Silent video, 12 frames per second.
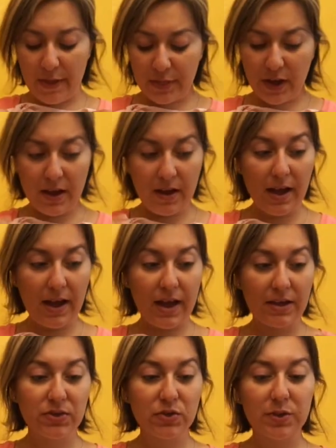I thought I
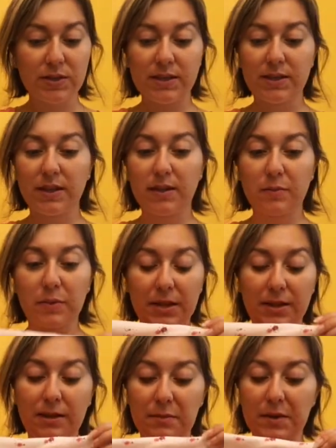had shorts in here
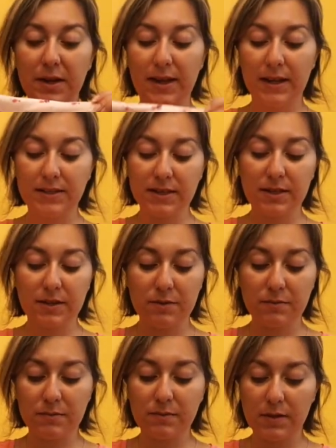with it, but I guess I
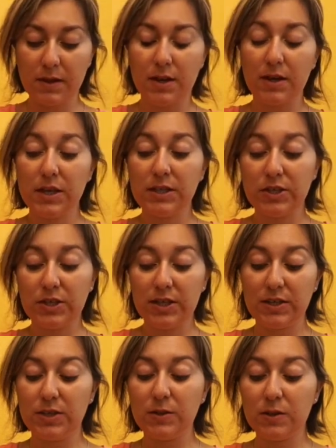don't. So she
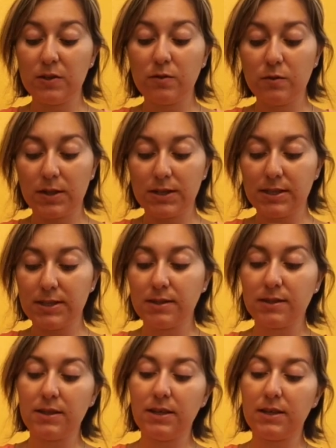has two little onesies
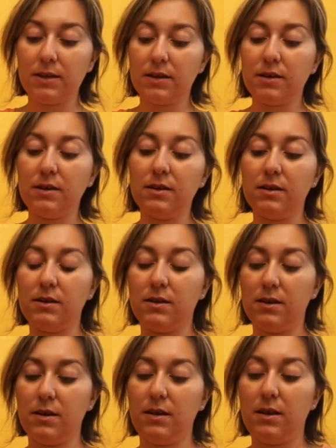in here
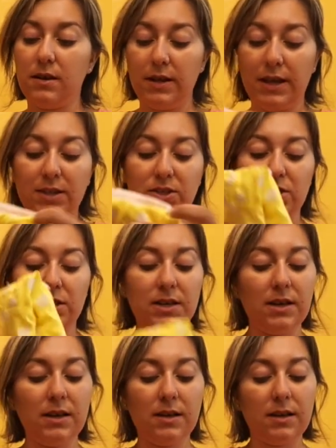in case
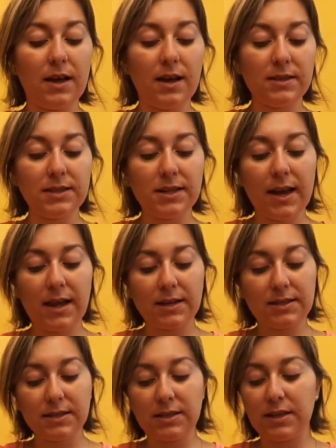she has an
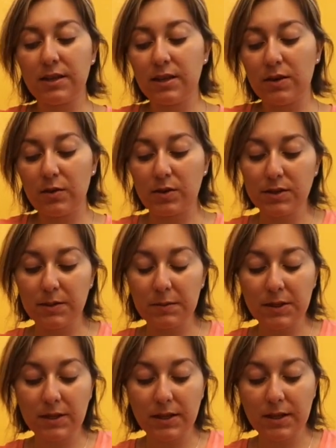accident or
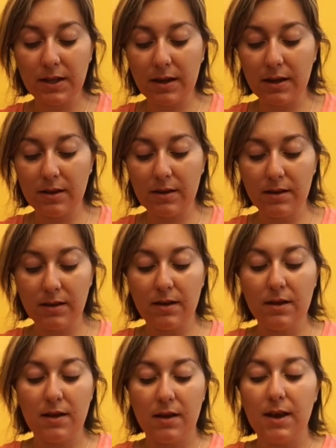something like that.
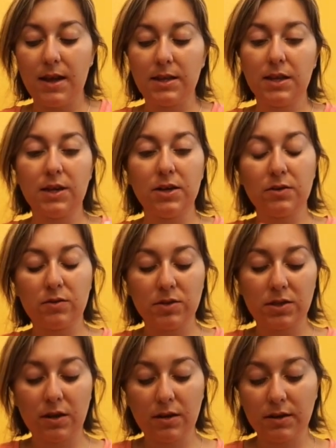And then her little
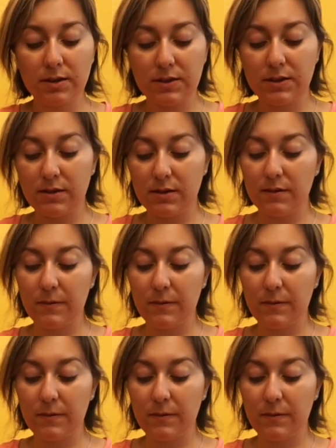socks.